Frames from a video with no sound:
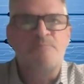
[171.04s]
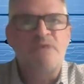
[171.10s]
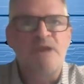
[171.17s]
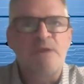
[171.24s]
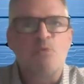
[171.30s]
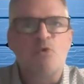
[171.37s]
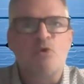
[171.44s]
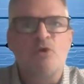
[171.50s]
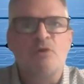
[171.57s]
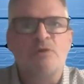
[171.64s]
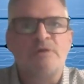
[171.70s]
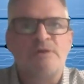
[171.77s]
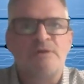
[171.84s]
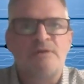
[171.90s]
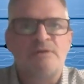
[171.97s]
They
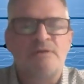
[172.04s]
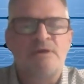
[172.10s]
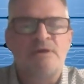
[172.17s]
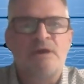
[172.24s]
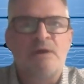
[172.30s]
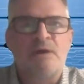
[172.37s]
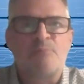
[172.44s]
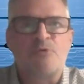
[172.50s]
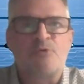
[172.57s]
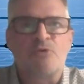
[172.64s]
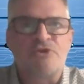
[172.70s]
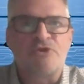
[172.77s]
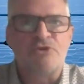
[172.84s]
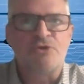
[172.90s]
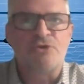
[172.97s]
will
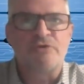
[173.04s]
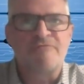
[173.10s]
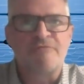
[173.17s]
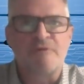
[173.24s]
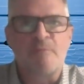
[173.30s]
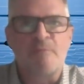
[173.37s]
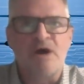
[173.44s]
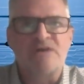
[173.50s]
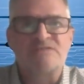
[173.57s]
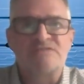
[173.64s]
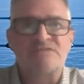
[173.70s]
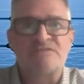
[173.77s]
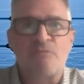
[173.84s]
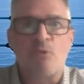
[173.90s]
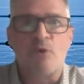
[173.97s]
procure from
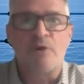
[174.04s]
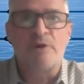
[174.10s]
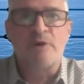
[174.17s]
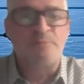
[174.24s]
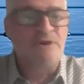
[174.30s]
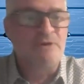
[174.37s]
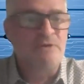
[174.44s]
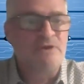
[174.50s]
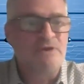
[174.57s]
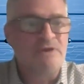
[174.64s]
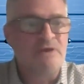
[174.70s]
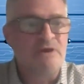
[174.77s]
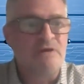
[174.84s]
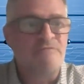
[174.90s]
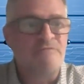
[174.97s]
us for a
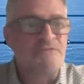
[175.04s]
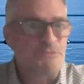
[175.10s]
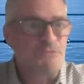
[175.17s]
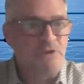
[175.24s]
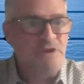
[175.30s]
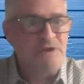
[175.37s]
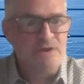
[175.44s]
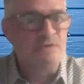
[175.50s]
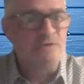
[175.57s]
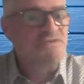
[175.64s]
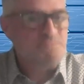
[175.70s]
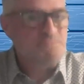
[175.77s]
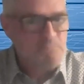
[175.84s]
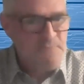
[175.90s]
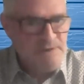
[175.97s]
period of 3
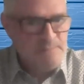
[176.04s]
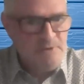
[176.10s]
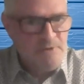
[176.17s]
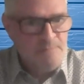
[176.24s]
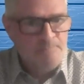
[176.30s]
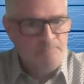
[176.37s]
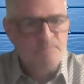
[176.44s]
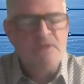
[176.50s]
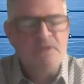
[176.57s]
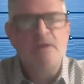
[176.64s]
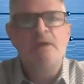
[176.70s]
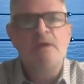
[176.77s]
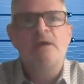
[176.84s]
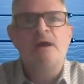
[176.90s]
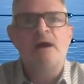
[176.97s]
years minimum.
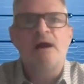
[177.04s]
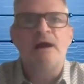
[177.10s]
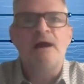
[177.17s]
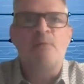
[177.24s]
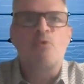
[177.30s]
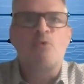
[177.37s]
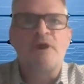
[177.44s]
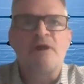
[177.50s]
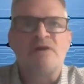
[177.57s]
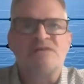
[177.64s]
What